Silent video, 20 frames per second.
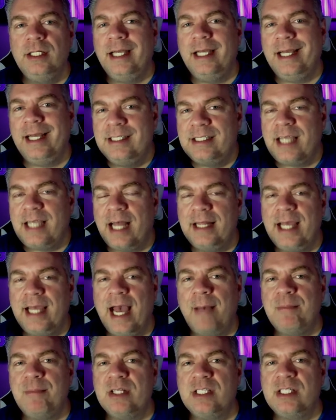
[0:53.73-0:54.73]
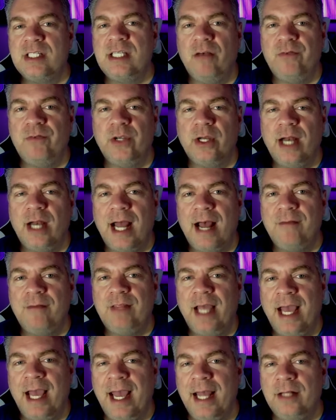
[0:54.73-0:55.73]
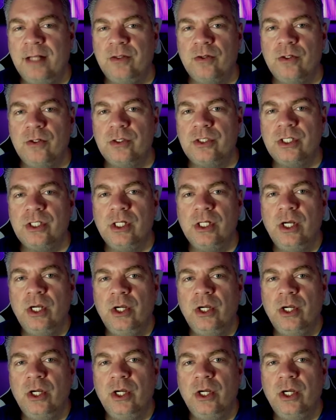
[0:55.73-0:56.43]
inside the app itself. You're going to have the handles.